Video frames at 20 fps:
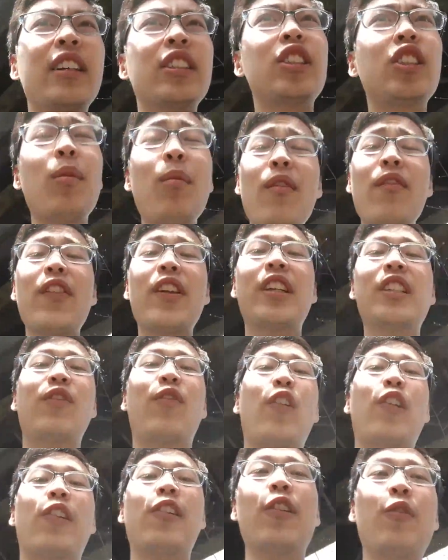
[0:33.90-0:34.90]
Some of it is
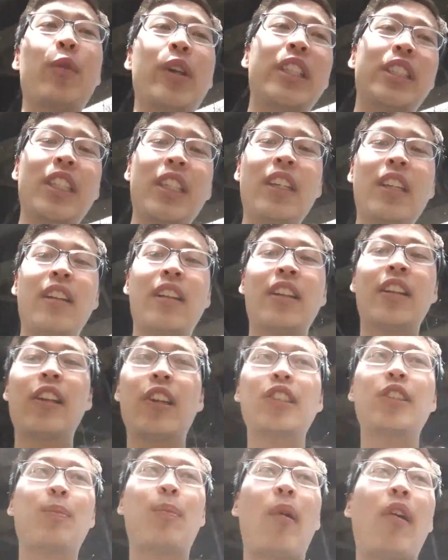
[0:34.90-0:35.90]
for good reason.
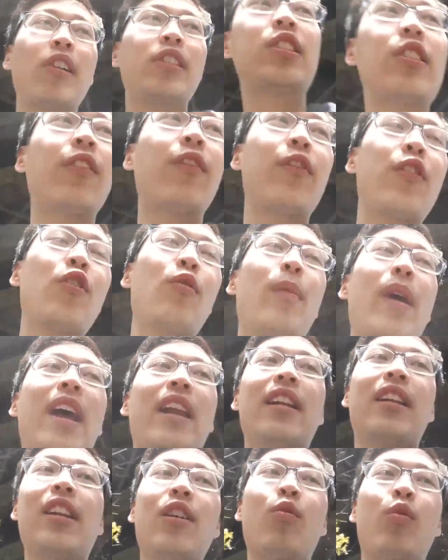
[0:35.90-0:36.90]
There's parts of
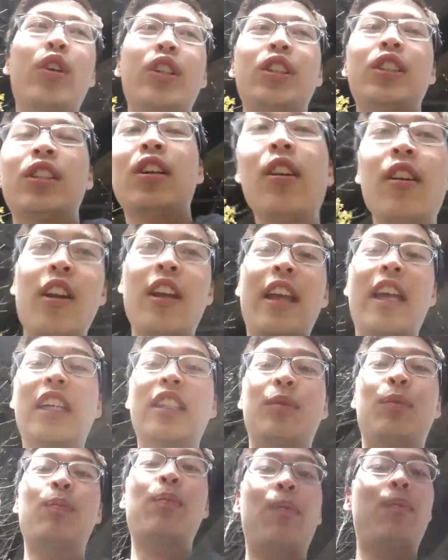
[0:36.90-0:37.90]
humanity which
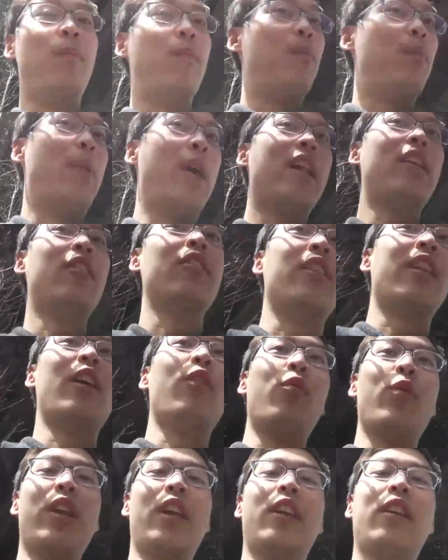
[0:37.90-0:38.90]
is better
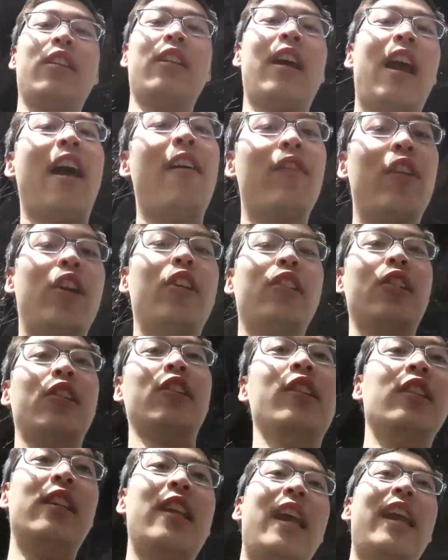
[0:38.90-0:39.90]
that we have it under
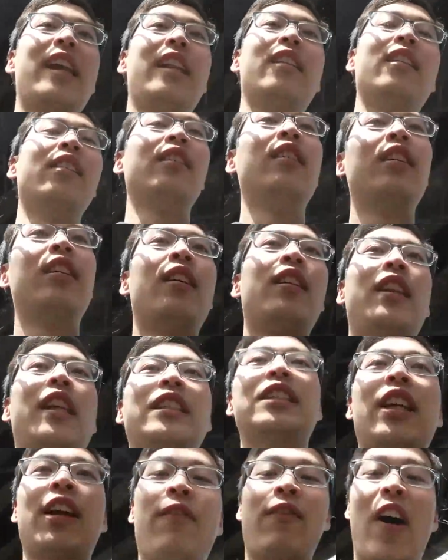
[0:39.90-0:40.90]
contained,
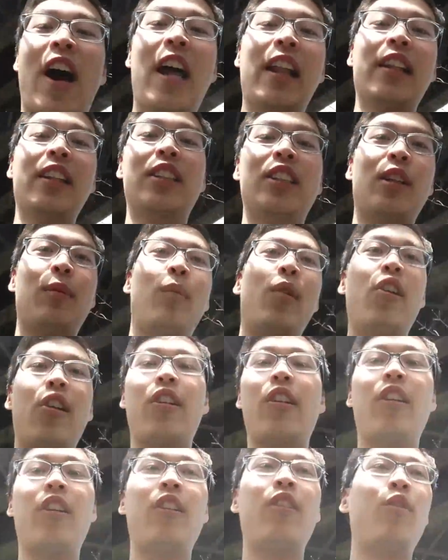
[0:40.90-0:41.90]
things like violence and
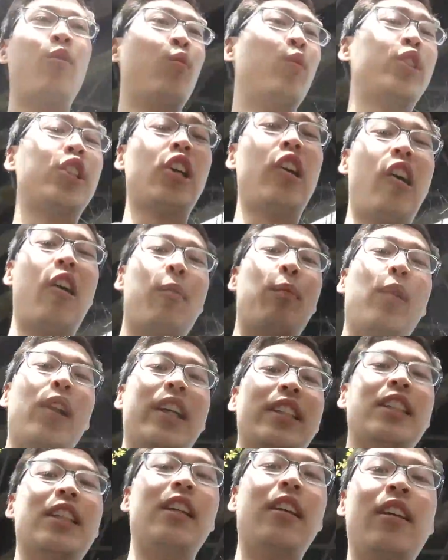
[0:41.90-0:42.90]
murder, which are
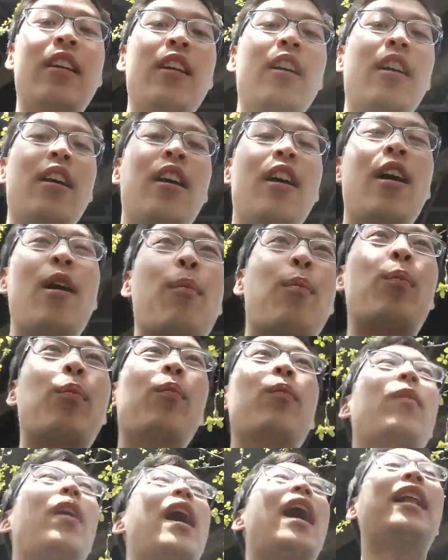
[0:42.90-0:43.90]
unpleasant.
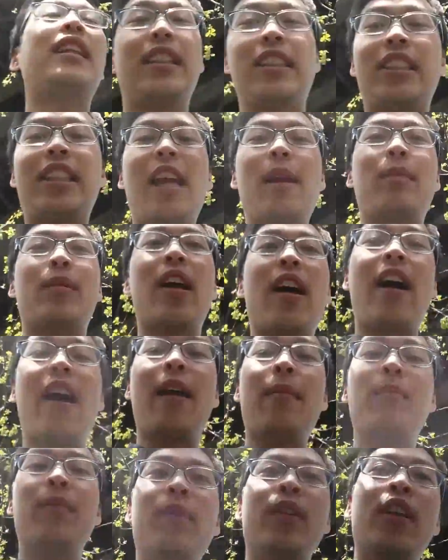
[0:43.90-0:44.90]
At the same
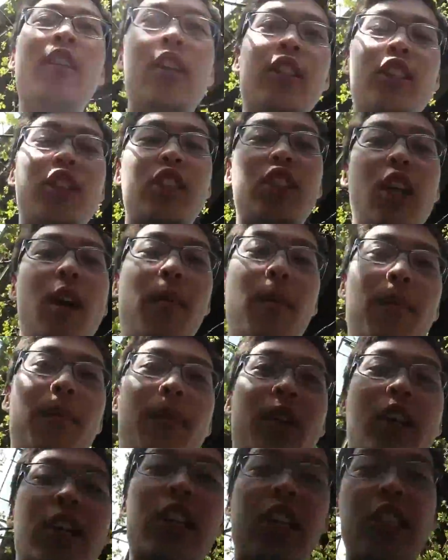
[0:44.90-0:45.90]
time, some
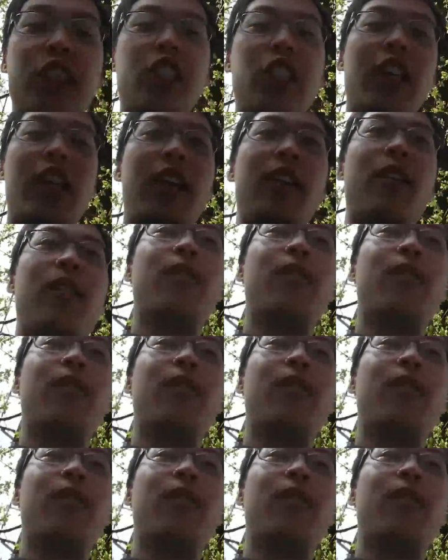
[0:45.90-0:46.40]
conditioning